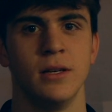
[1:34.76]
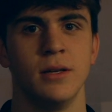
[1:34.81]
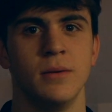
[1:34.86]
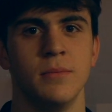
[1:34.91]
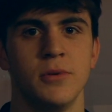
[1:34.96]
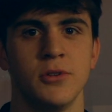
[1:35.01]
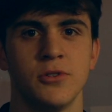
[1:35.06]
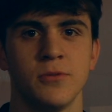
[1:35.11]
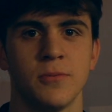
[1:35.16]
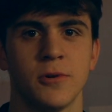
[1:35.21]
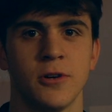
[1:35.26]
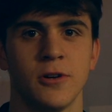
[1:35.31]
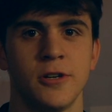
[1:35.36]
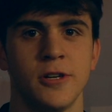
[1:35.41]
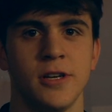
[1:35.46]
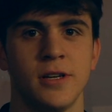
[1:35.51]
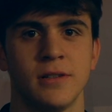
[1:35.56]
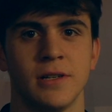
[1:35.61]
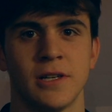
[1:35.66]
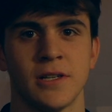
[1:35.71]
Bishop Kearney
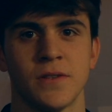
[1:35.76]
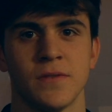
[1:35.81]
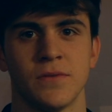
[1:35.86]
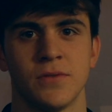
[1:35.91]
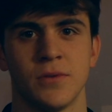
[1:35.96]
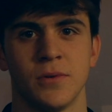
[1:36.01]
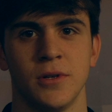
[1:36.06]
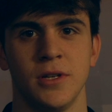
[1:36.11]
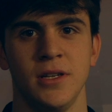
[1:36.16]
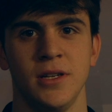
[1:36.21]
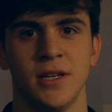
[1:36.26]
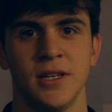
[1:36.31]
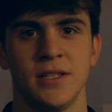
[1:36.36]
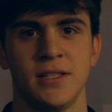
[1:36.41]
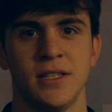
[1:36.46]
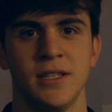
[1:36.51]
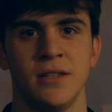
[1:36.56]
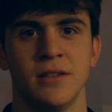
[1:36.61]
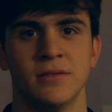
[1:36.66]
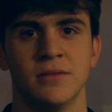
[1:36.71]
class of
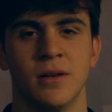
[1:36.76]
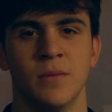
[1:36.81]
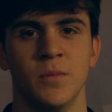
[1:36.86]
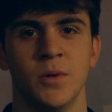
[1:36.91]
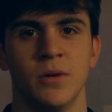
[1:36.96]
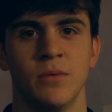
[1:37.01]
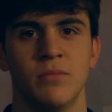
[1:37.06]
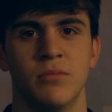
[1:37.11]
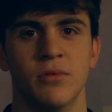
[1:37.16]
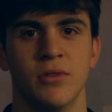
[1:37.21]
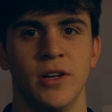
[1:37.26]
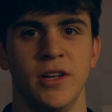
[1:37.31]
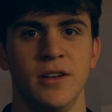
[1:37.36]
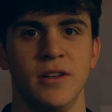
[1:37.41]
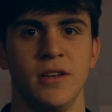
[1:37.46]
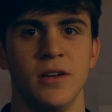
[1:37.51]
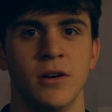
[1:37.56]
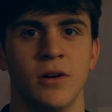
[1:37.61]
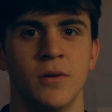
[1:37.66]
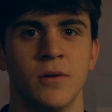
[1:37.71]
2019 alumna
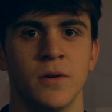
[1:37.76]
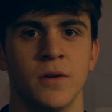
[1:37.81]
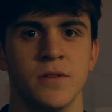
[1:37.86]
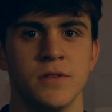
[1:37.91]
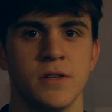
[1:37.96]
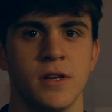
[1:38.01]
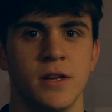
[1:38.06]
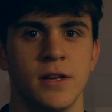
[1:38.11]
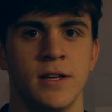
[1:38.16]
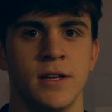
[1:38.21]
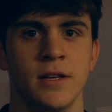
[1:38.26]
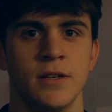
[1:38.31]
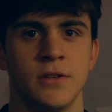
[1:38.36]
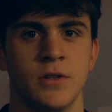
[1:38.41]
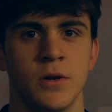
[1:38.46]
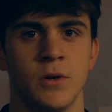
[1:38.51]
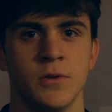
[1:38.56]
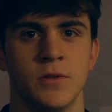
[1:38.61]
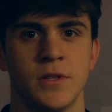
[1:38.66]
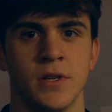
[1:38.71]
Brandy Owens is
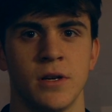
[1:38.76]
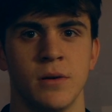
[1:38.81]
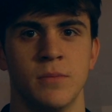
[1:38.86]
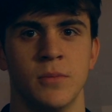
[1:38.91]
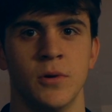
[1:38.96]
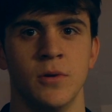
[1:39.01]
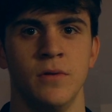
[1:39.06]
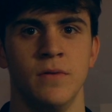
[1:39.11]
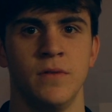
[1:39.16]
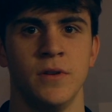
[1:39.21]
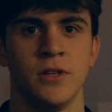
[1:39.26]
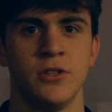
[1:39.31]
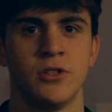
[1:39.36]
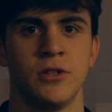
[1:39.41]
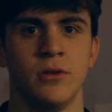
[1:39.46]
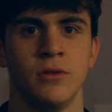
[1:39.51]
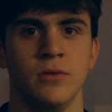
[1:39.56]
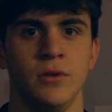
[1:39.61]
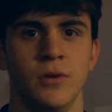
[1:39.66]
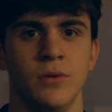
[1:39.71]
hosting a
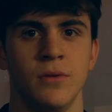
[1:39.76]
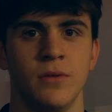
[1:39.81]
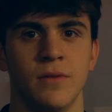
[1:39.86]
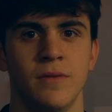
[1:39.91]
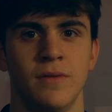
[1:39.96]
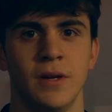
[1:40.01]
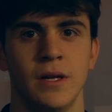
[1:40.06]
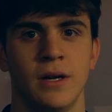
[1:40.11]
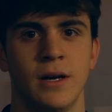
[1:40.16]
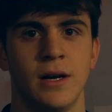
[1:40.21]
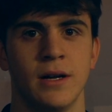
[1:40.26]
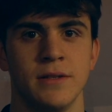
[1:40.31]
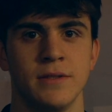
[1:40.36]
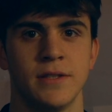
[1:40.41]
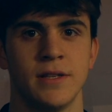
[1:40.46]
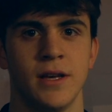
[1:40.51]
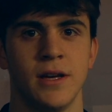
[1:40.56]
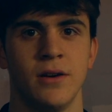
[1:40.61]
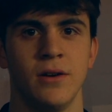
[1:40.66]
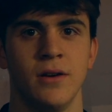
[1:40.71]
motivational youth event on
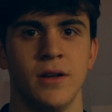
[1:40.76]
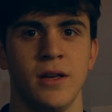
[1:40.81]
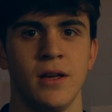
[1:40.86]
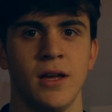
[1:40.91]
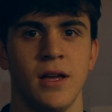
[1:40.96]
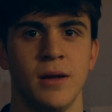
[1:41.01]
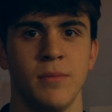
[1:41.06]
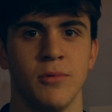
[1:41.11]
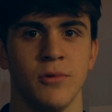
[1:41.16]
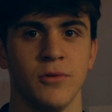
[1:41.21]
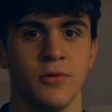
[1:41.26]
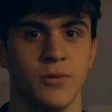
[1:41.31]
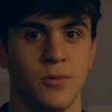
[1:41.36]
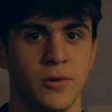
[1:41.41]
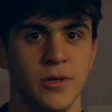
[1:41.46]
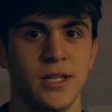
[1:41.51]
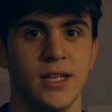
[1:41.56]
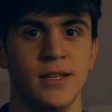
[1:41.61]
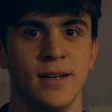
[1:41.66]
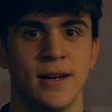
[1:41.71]
Saturday, April
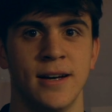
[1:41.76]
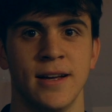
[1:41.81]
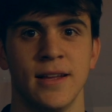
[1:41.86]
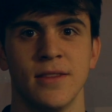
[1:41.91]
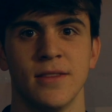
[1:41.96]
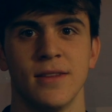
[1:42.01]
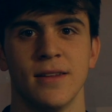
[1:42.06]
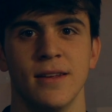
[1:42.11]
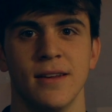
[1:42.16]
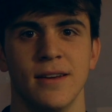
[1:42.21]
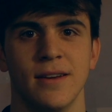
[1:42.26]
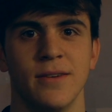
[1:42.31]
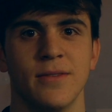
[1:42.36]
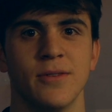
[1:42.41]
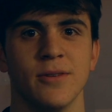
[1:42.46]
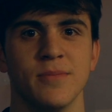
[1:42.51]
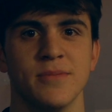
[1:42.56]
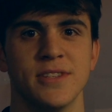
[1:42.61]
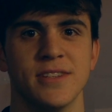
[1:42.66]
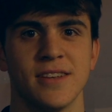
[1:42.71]
29th
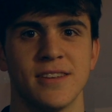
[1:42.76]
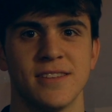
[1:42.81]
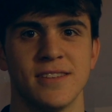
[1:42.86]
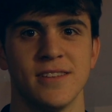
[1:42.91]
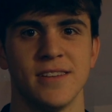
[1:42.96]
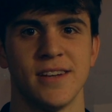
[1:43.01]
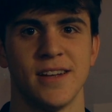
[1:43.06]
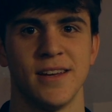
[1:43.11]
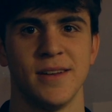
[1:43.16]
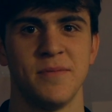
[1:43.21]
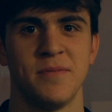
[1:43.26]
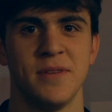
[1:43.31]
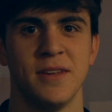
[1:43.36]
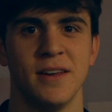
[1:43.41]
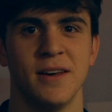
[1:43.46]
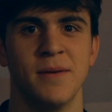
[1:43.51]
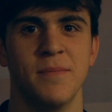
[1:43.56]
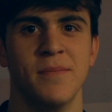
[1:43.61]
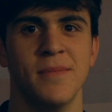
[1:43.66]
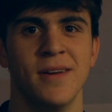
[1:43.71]
from 6 to 9
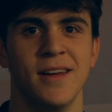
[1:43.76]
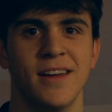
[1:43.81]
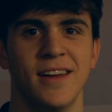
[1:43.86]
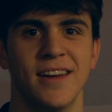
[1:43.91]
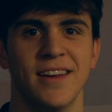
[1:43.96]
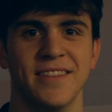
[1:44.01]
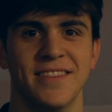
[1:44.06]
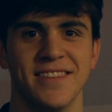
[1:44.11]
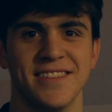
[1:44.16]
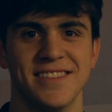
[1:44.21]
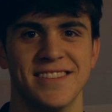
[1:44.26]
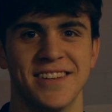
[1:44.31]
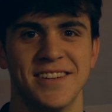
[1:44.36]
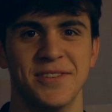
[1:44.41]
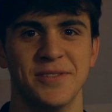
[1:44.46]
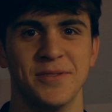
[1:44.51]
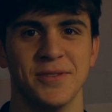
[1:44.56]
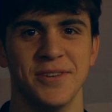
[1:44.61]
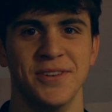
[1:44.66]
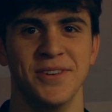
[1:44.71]
p.m. at the Center
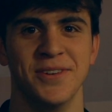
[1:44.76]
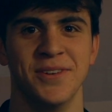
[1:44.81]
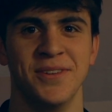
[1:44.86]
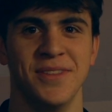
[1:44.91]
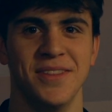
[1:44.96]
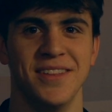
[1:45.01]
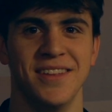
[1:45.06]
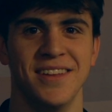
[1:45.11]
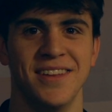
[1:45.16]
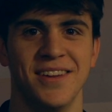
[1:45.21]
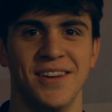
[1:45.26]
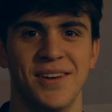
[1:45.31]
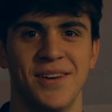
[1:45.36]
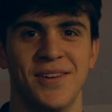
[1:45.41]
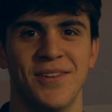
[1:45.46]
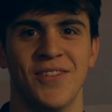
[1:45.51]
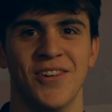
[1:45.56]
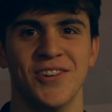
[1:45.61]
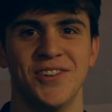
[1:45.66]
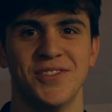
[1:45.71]
for Youth.
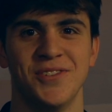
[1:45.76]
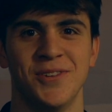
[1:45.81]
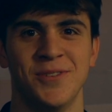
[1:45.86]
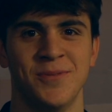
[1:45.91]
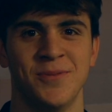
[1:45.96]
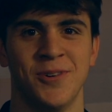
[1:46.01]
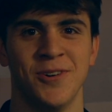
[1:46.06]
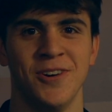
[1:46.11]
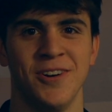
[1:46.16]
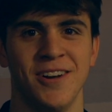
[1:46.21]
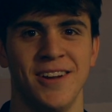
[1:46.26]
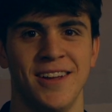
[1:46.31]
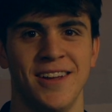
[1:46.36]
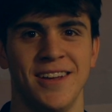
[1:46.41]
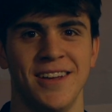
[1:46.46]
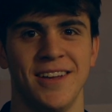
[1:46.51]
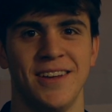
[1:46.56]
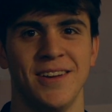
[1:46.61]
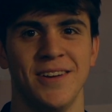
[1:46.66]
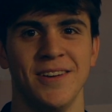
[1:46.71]
Want to learn more?
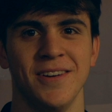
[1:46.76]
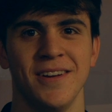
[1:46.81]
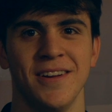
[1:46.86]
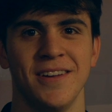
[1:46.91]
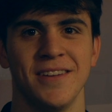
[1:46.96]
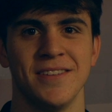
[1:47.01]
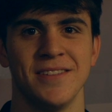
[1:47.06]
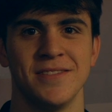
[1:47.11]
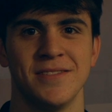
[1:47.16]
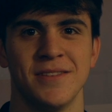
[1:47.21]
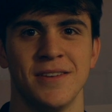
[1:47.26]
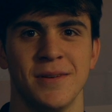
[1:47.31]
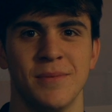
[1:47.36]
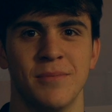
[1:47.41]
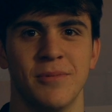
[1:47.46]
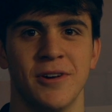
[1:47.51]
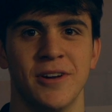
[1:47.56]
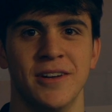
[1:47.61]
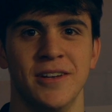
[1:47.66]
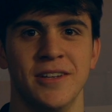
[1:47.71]
Here is
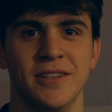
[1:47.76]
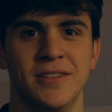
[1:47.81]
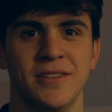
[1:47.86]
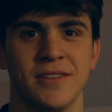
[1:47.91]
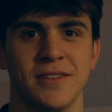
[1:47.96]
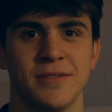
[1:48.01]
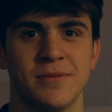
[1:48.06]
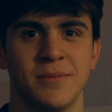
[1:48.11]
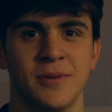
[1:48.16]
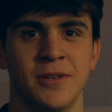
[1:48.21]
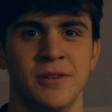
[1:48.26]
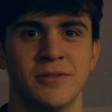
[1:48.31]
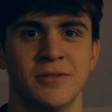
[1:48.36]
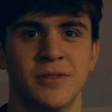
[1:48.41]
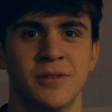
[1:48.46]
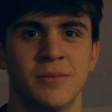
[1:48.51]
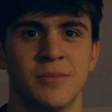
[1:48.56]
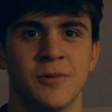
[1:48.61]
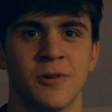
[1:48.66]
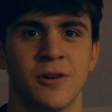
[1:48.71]
Brandy to explain a
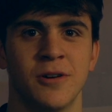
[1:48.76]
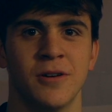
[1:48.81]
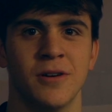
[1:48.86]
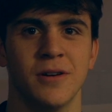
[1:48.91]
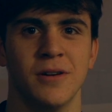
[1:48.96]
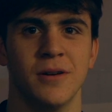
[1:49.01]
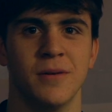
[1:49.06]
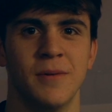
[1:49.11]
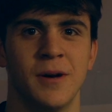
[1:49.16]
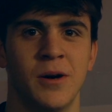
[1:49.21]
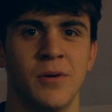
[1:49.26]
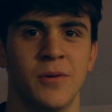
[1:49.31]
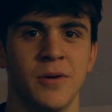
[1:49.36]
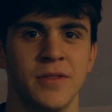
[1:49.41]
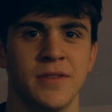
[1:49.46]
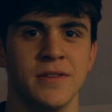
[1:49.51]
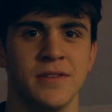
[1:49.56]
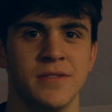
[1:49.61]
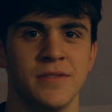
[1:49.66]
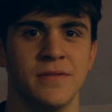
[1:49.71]
little more about what
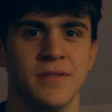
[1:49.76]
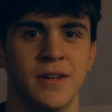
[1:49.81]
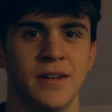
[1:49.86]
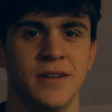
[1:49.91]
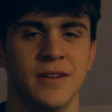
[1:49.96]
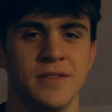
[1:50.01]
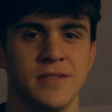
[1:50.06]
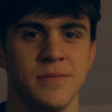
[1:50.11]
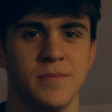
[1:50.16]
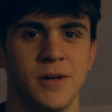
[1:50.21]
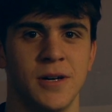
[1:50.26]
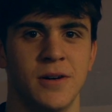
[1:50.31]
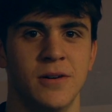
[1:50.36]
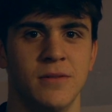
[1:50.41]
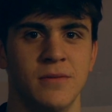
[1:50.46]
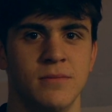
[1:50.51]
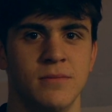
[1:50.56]
this event is about.